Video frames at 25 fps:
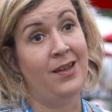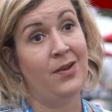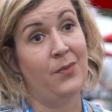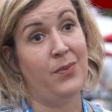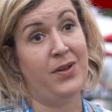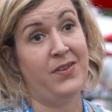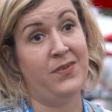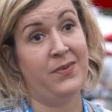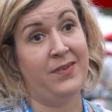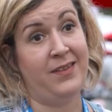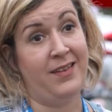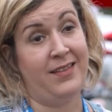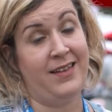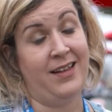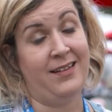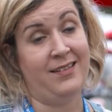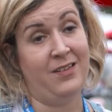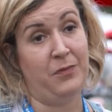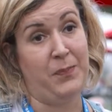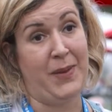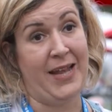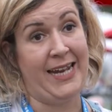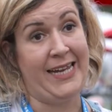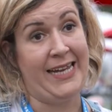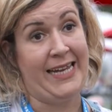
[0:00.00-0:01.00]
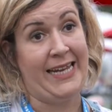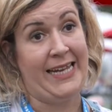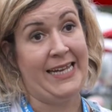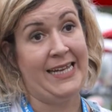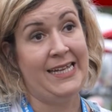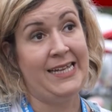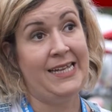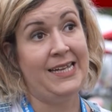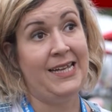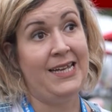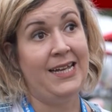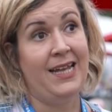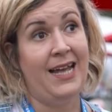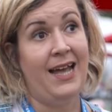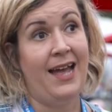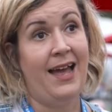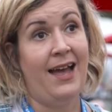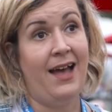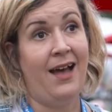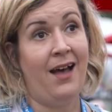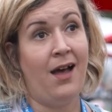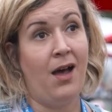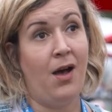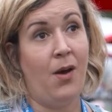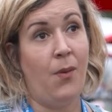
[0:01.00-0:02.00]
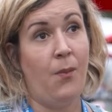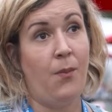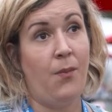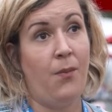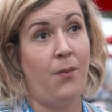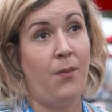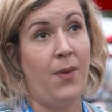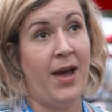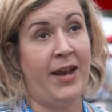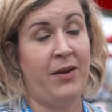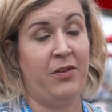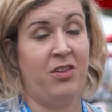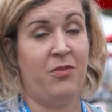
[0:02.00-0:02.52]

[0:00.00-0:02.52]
which was at the Underbelly, and